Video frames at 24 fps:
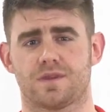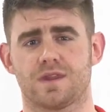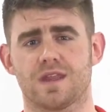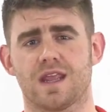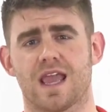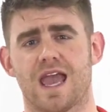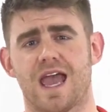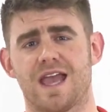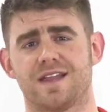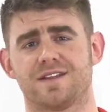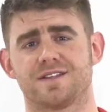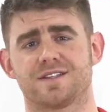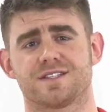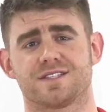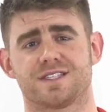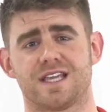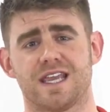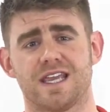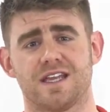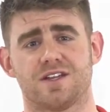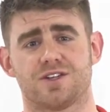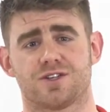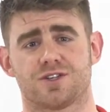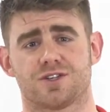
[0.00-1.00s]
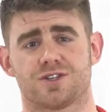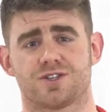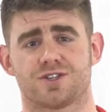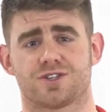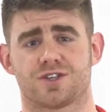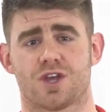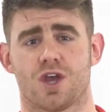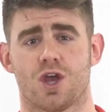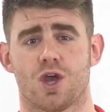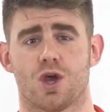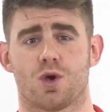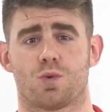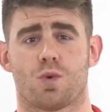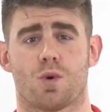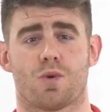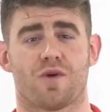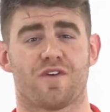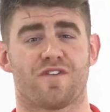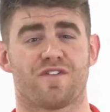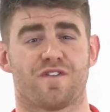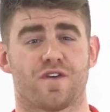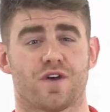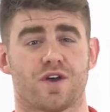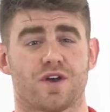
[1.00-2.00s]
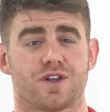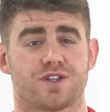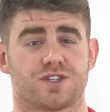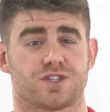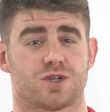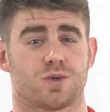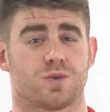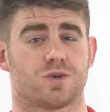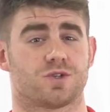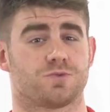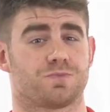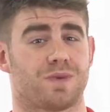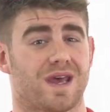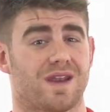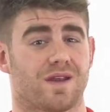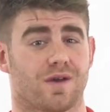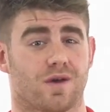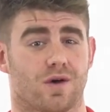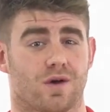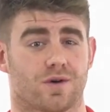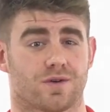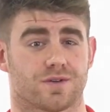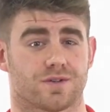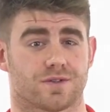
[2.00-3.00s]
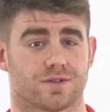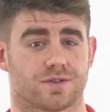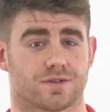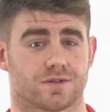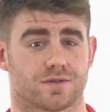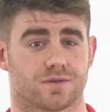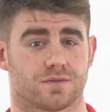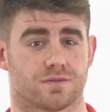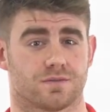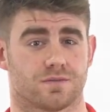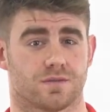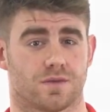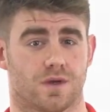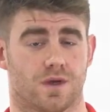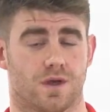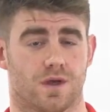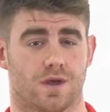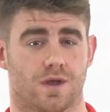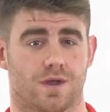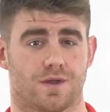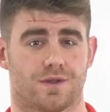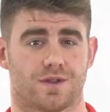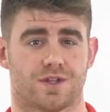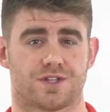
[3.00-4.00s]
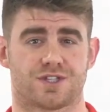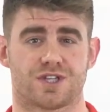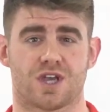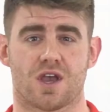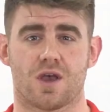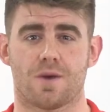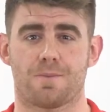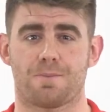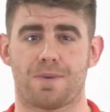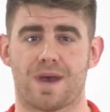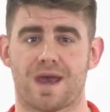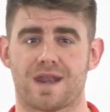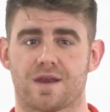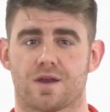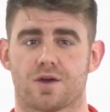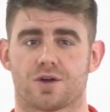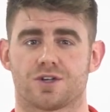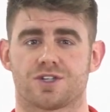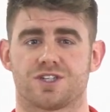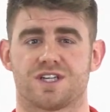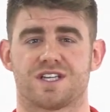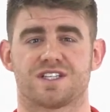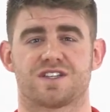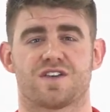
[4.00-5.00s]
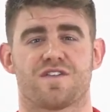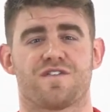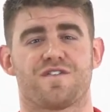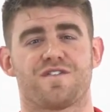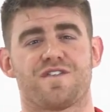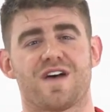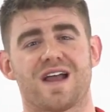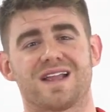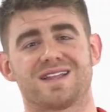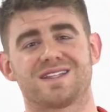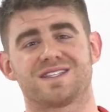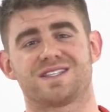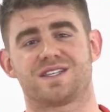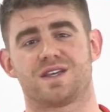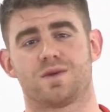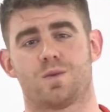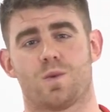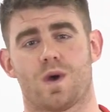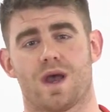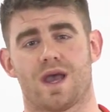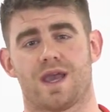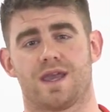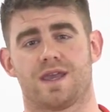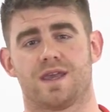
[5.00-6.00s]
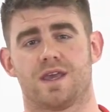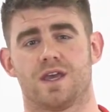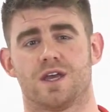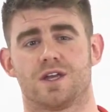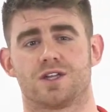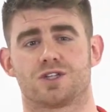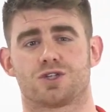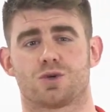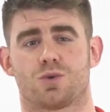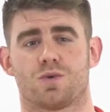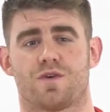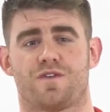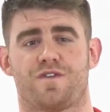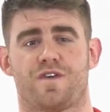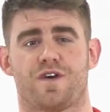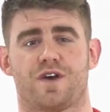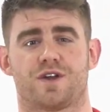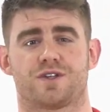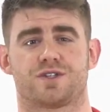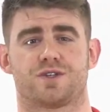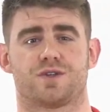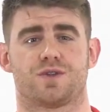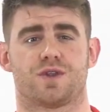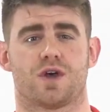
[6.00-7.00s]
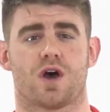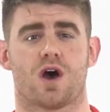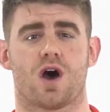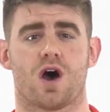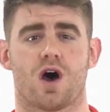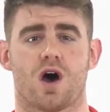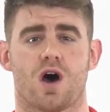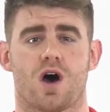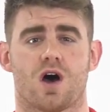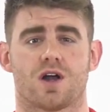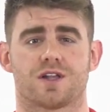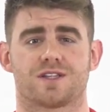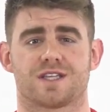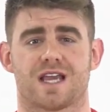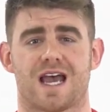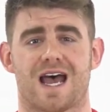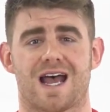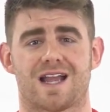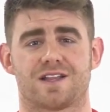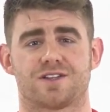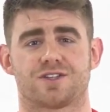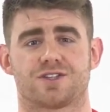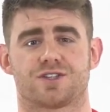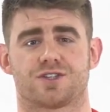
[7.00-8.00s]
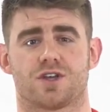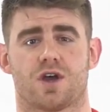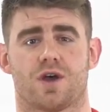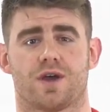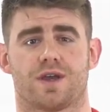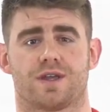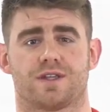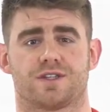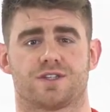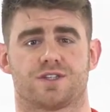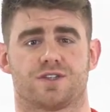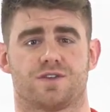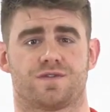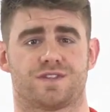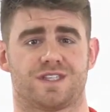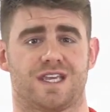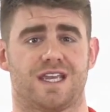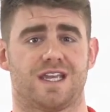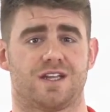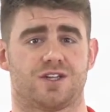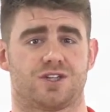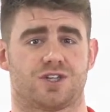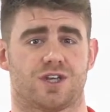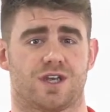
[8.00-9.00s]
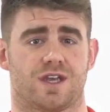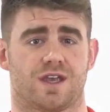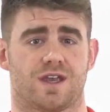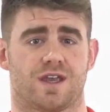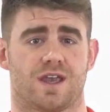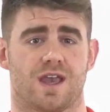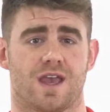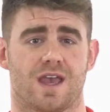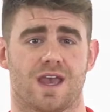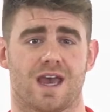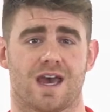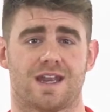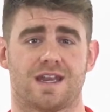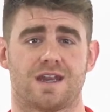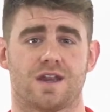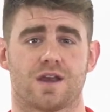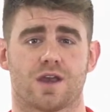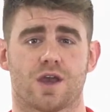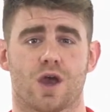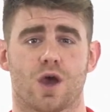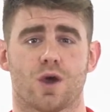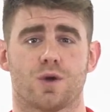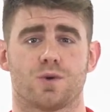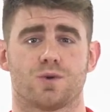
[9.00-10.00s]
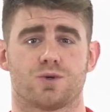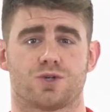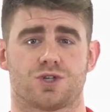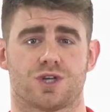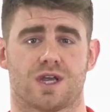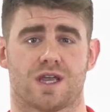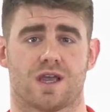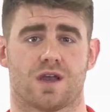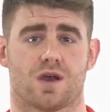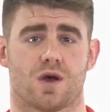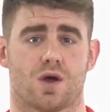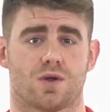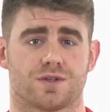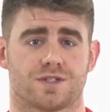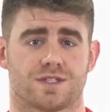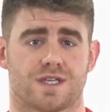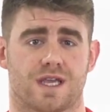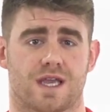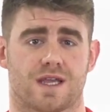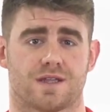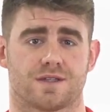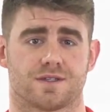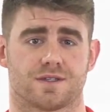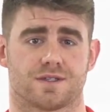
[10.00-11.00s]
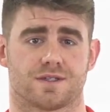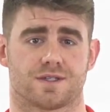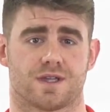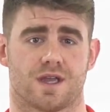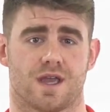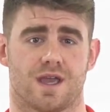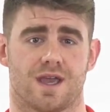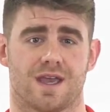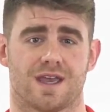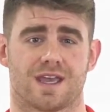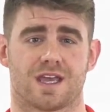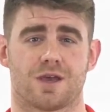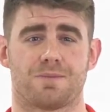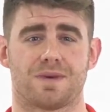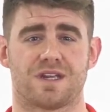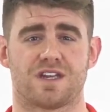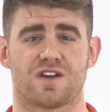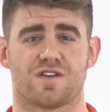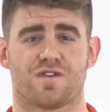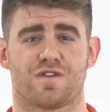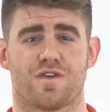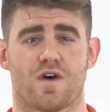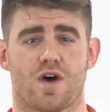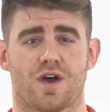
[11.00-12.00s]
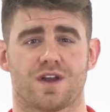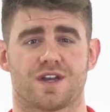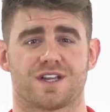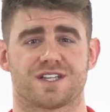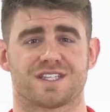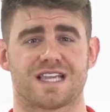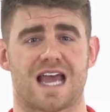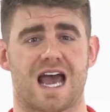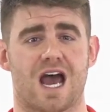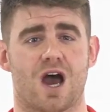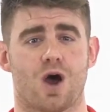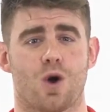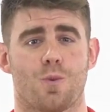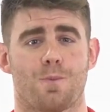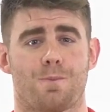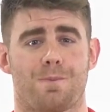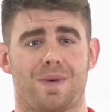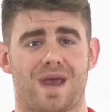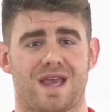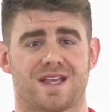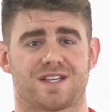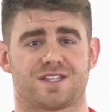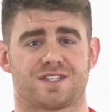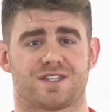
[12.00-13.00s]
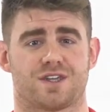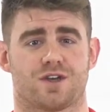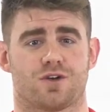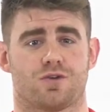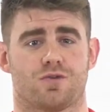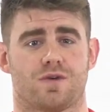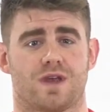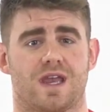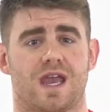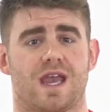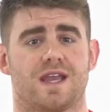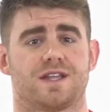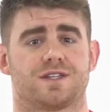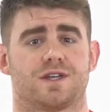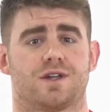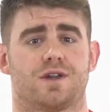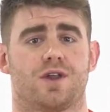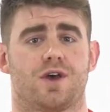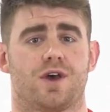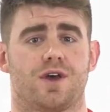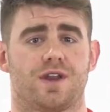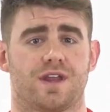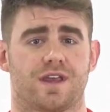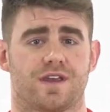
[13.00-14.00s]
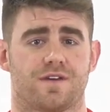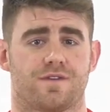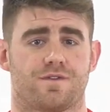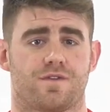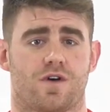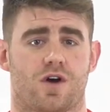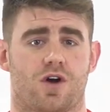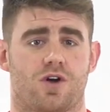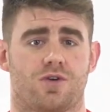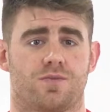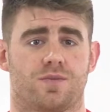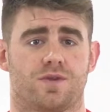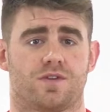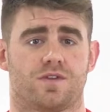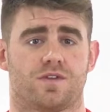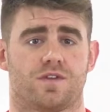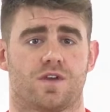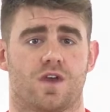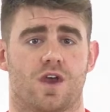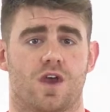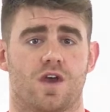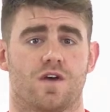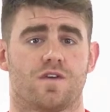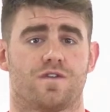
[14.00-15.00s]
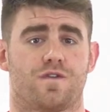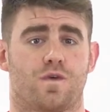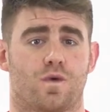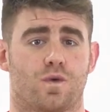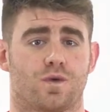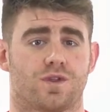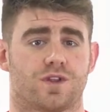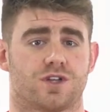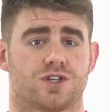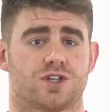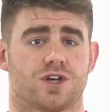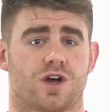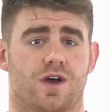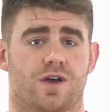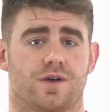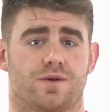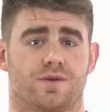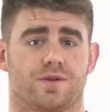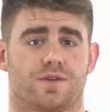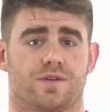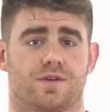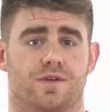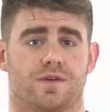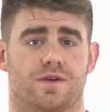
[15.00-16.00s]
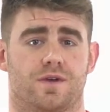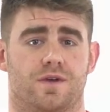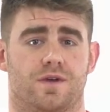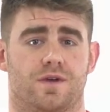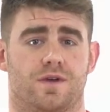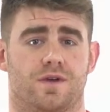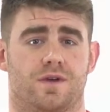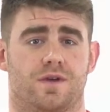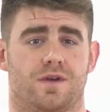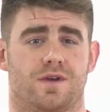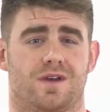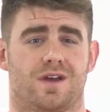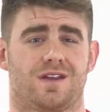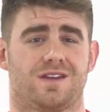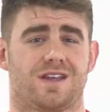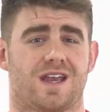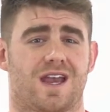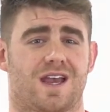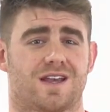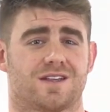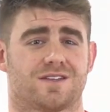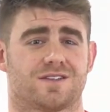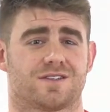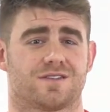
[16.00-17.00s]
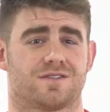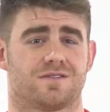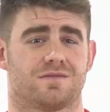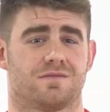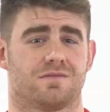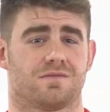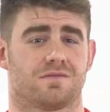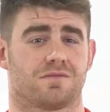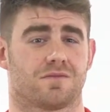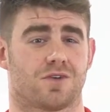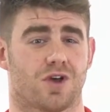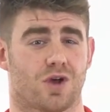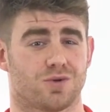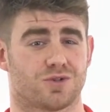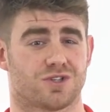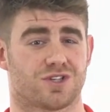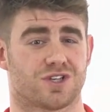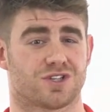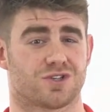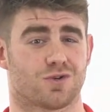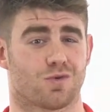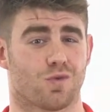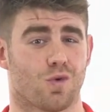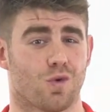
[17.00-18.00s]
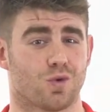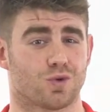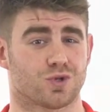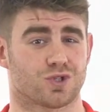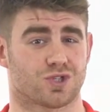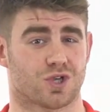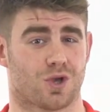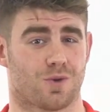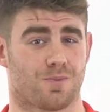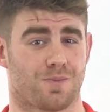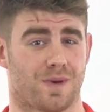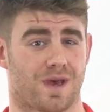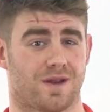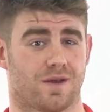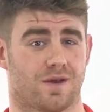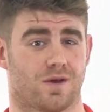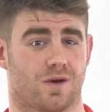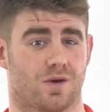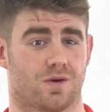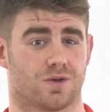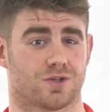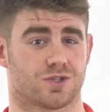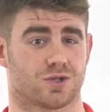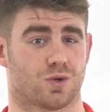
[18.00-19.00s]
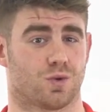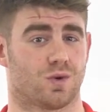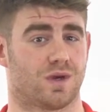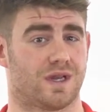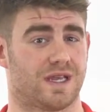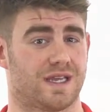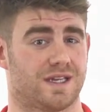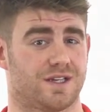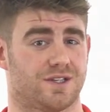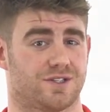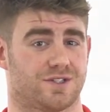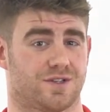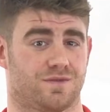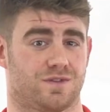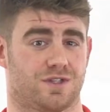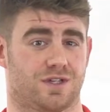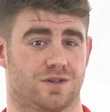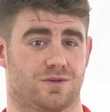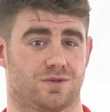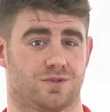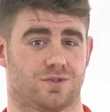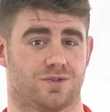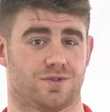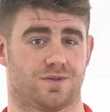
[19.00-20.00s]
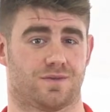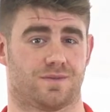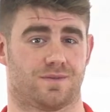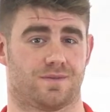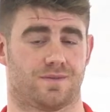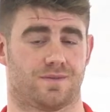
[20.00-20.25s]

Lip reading: Hence, teachers were referred to as pedagogues. The term pedagogy is a fancy way to refer to the art and science of teaching, and in a coaching context can be defined as how best to create a learning environment for the child. And yes, coaches are also pedagogues or leaders of children.